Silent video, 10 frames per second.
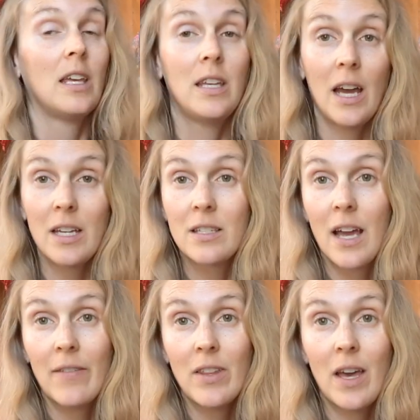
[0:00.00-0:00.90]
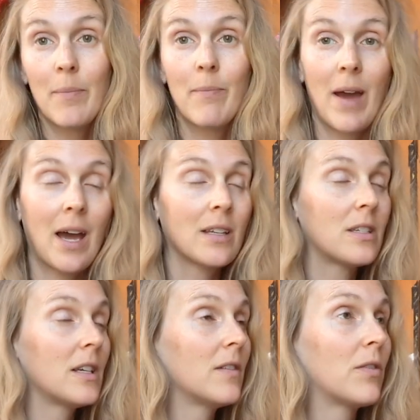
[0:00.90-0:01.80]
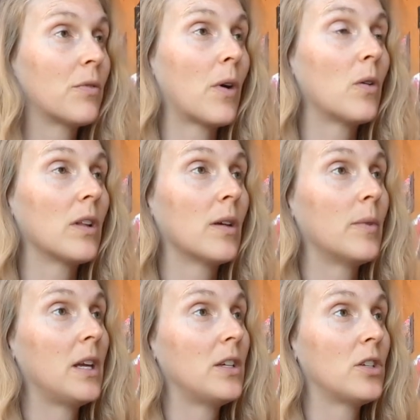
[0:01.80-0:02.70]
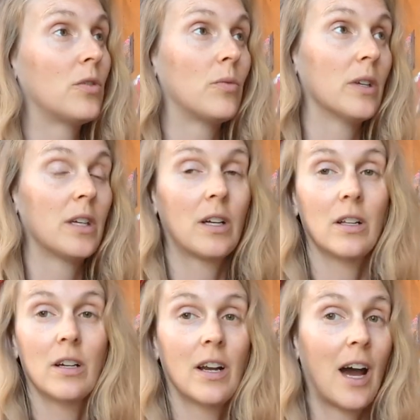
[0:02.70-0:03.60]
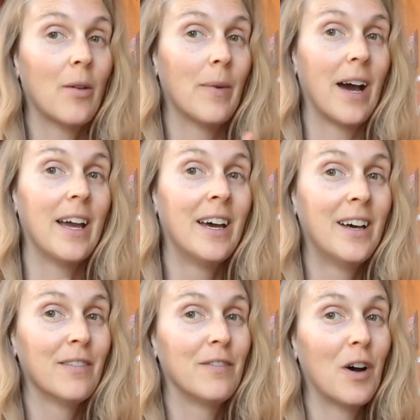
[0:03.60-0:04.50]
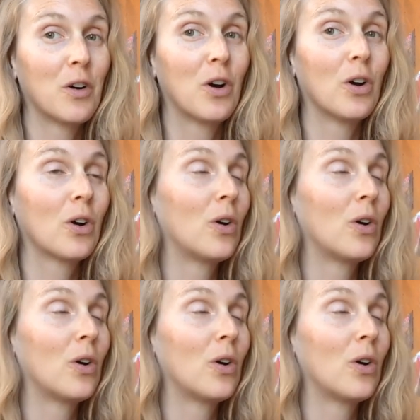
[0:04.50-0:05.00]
Yes, having that massive throat elimination really cleared out my vocal